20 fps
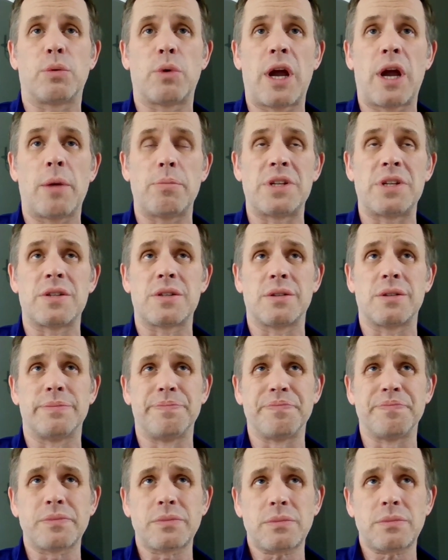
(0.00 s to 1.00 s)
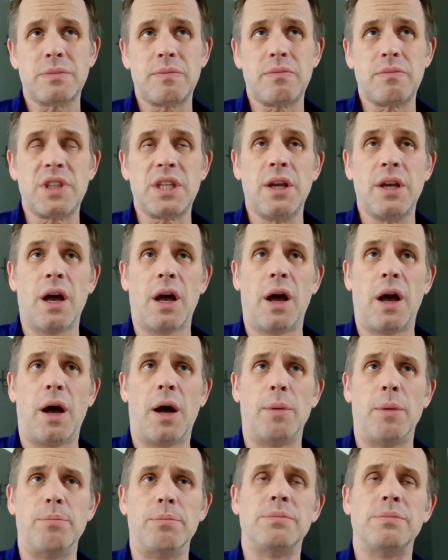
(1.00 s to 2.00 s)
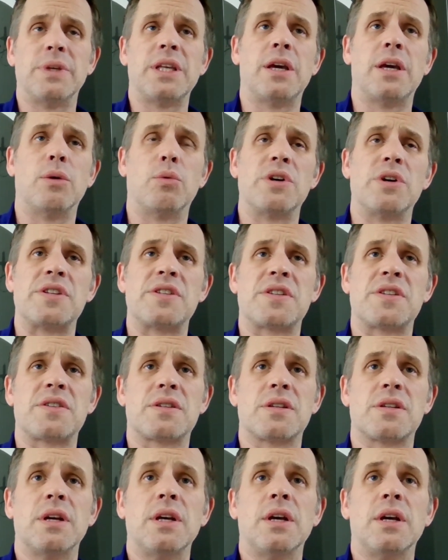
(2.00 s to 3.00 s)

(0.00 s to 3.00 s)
Reps. It was